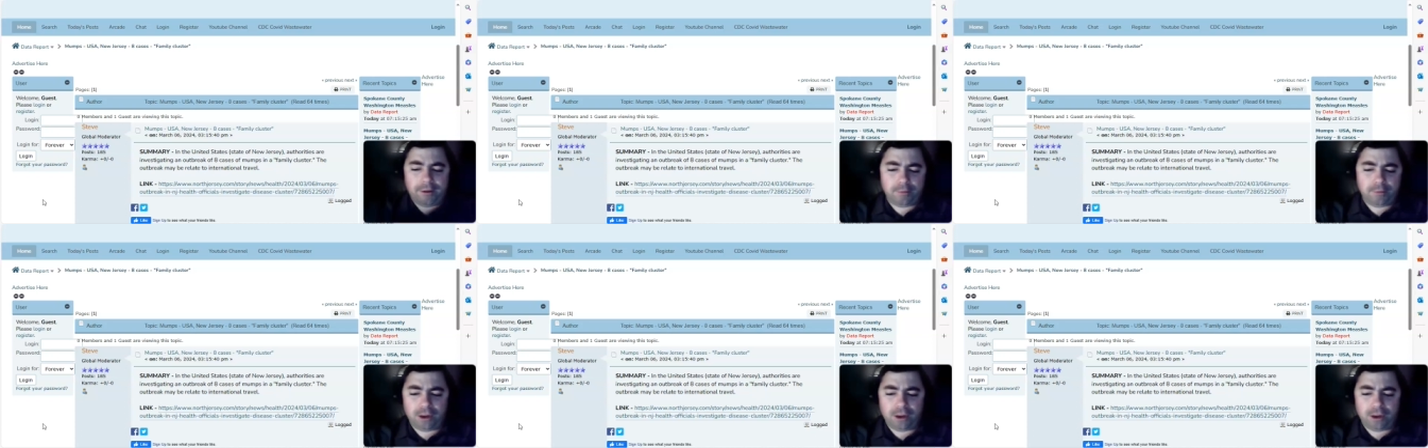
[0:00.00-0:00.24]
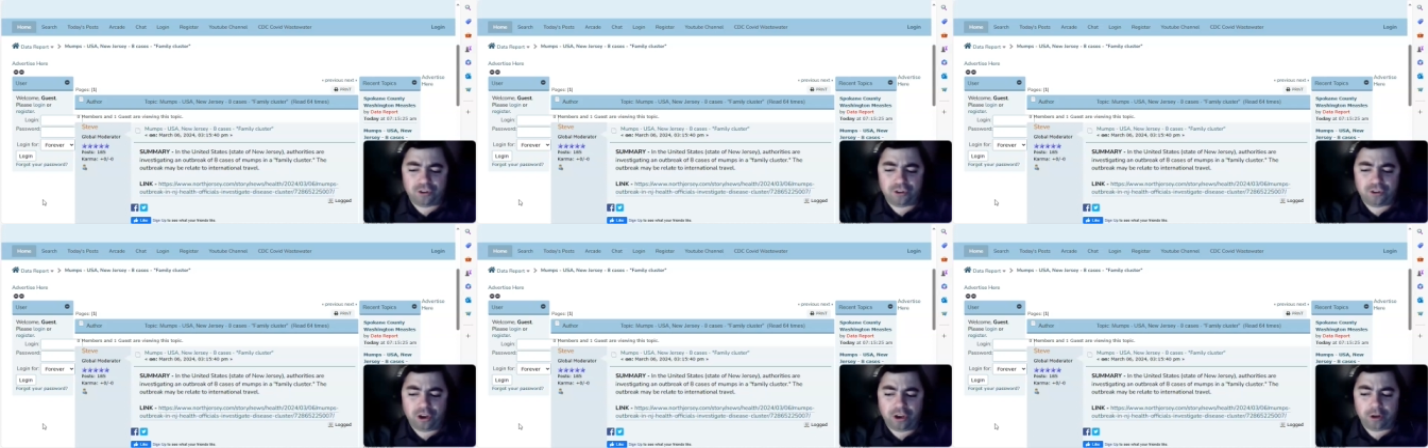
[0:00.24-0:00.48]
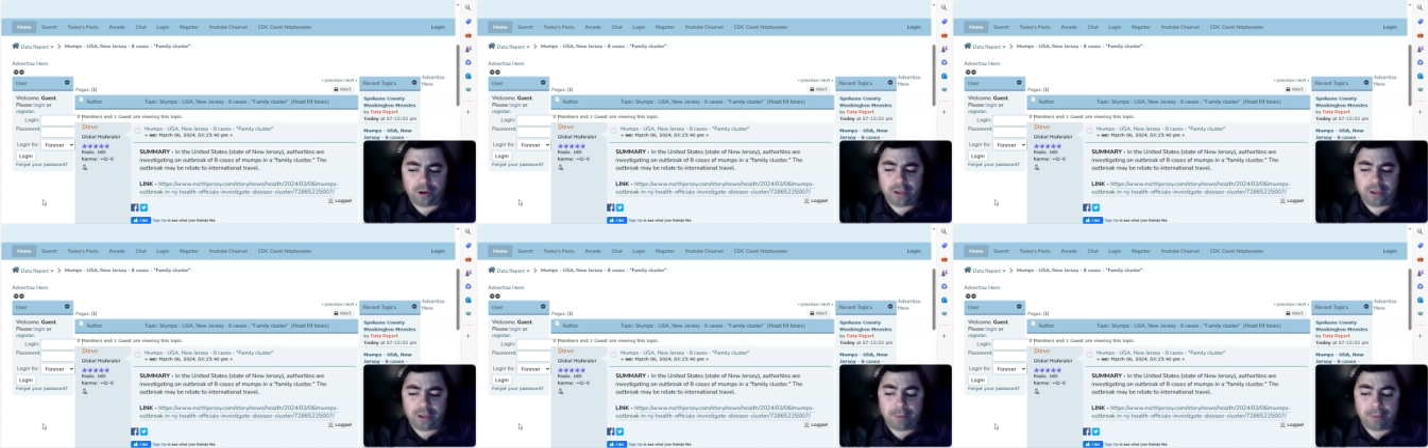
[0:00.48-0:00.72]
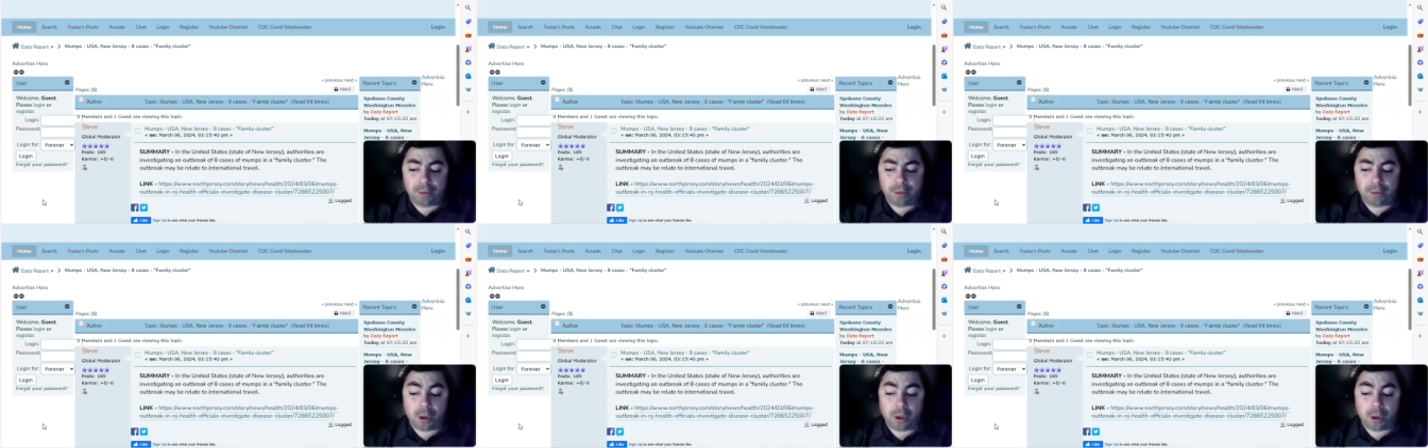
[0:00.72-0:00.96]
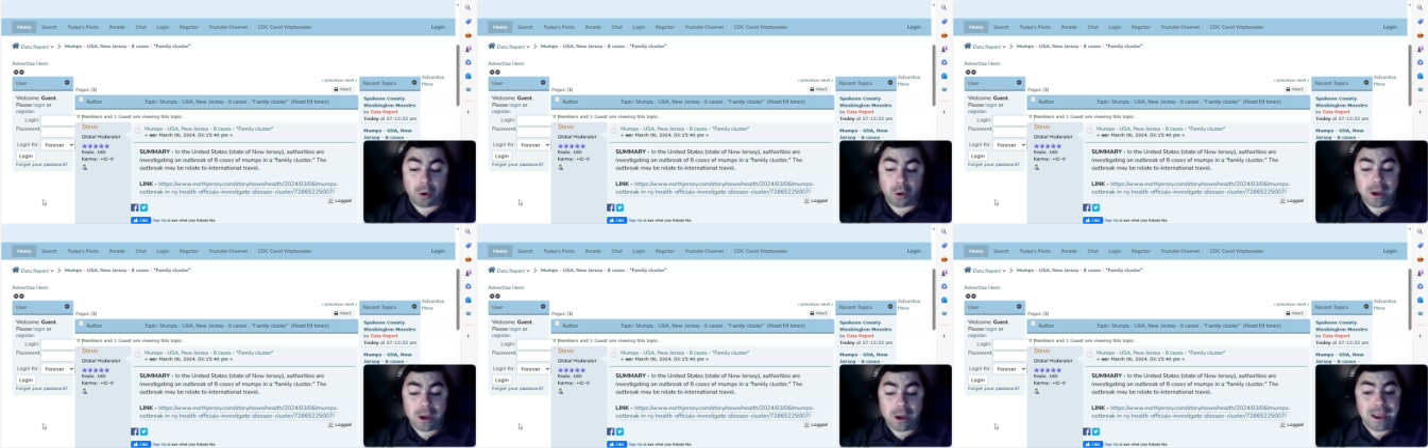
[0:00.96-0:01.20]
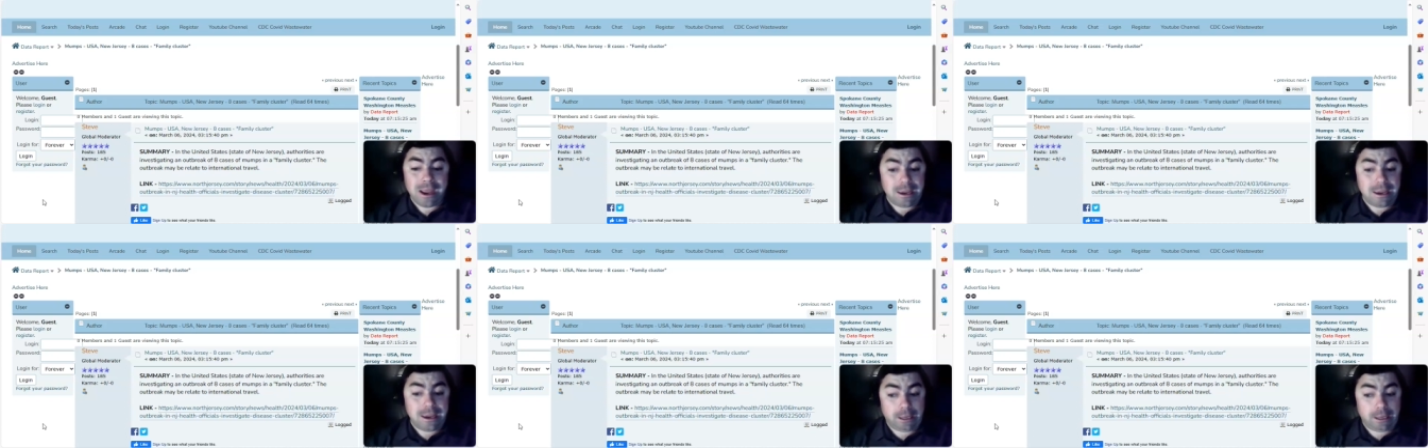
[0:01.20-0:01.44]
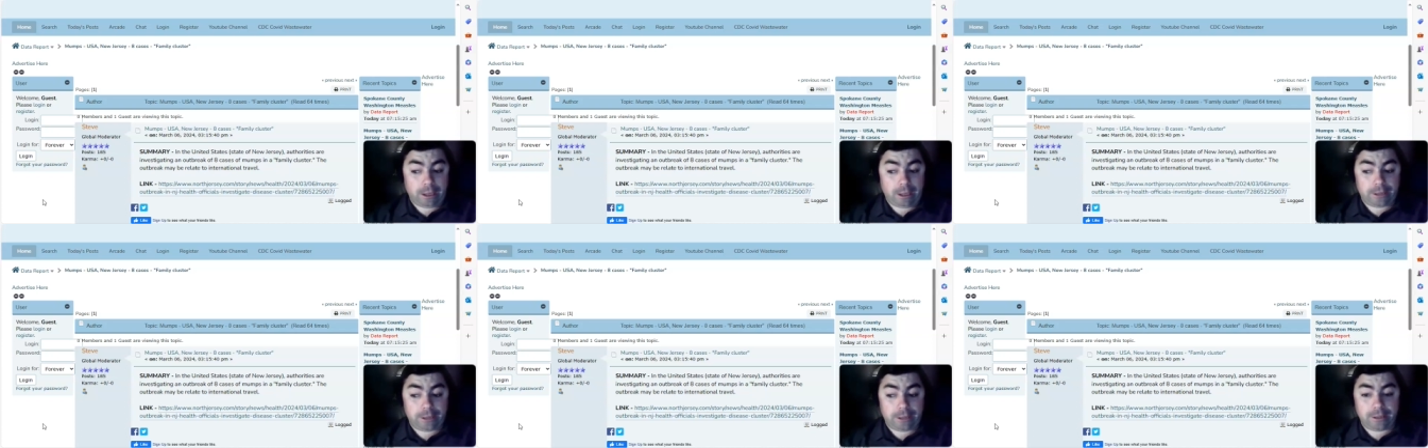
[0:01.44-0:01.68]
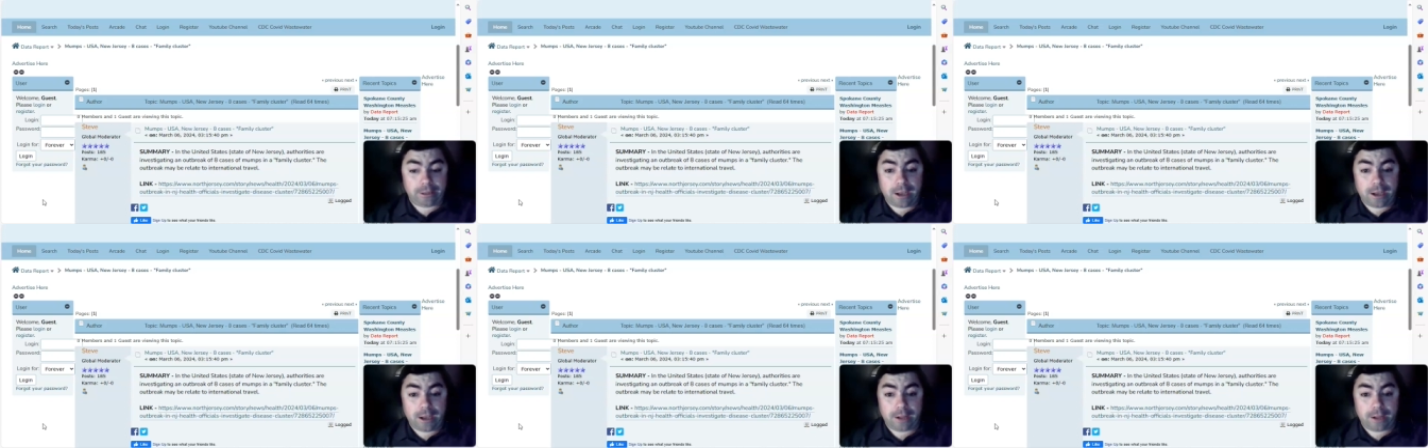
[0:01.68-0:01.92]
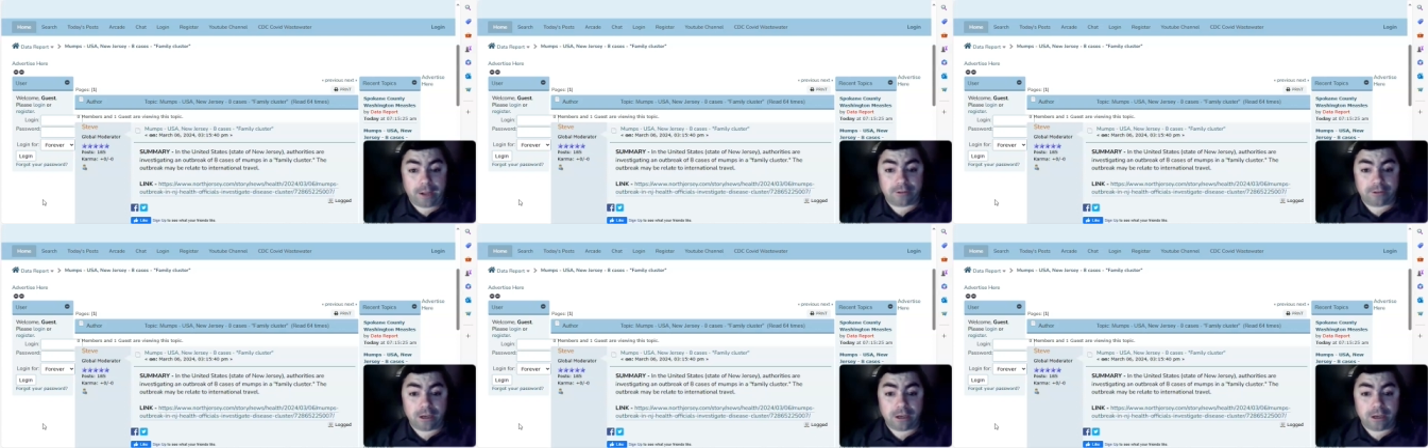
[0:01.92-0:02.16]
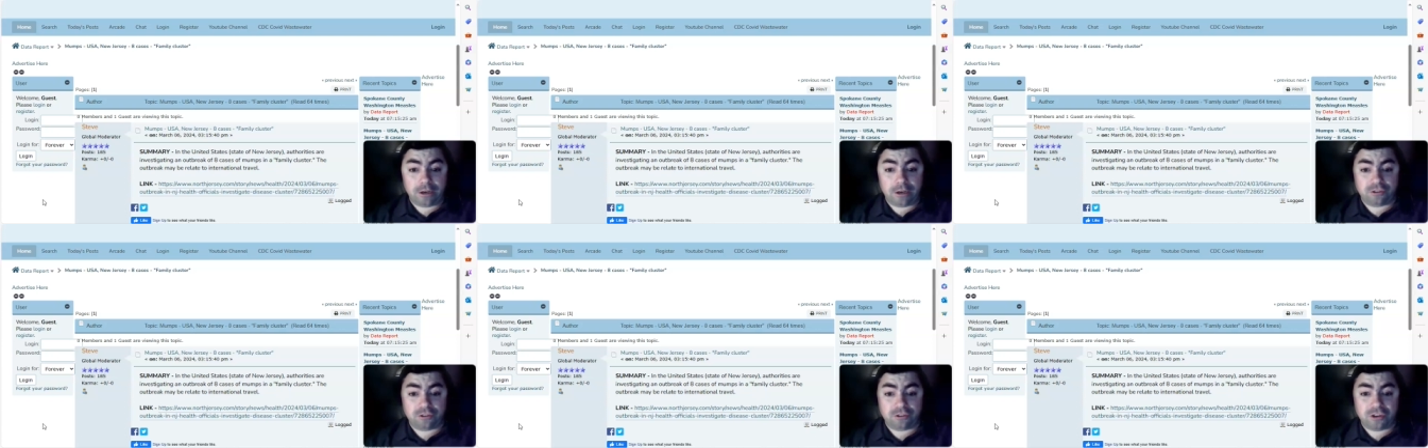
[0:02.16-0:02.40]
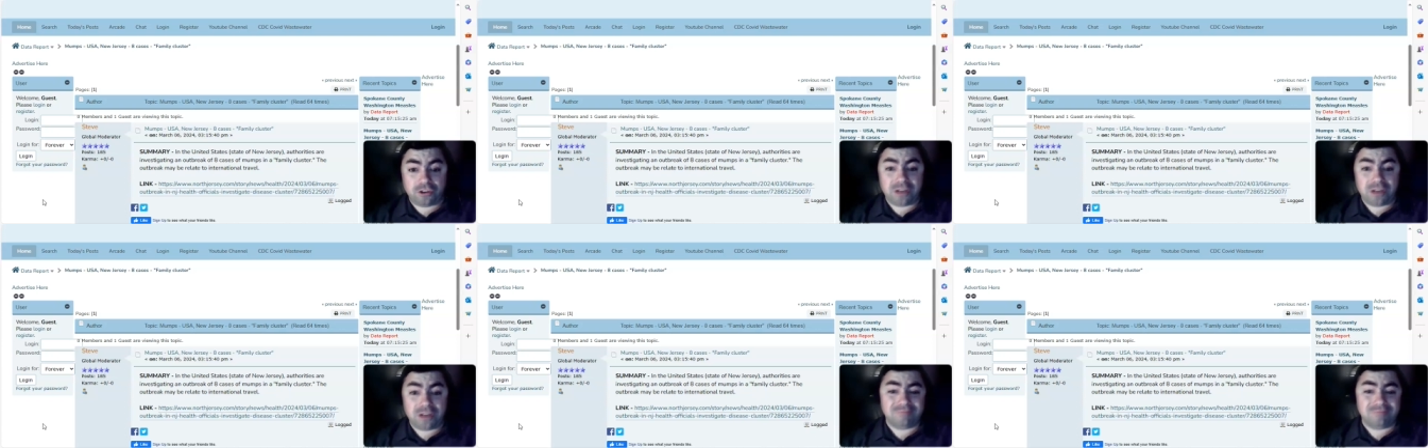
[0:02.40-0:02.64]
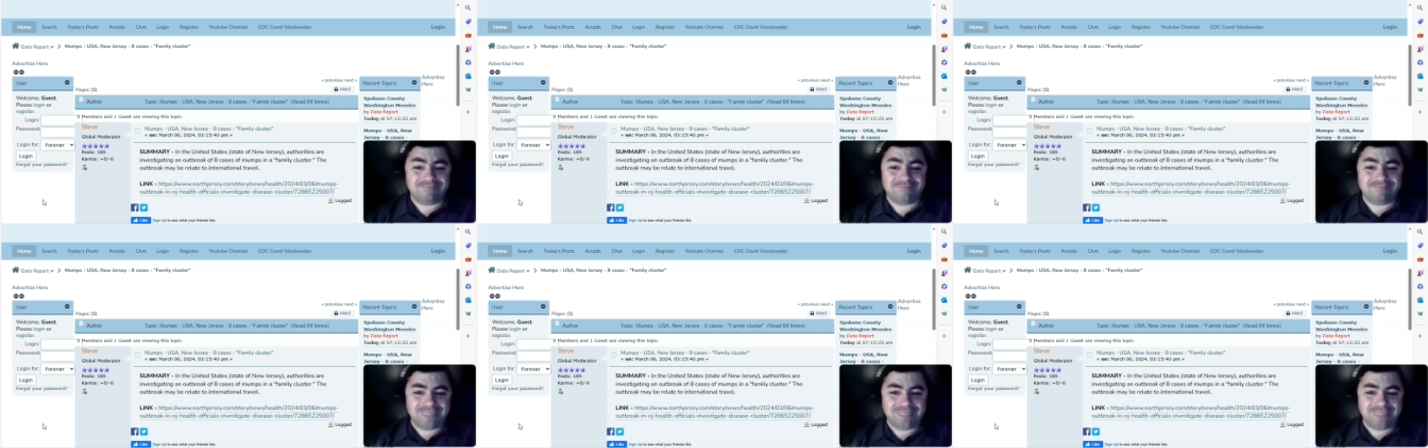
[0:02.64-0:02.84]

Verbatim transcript: to my channel down below. You like the content you see?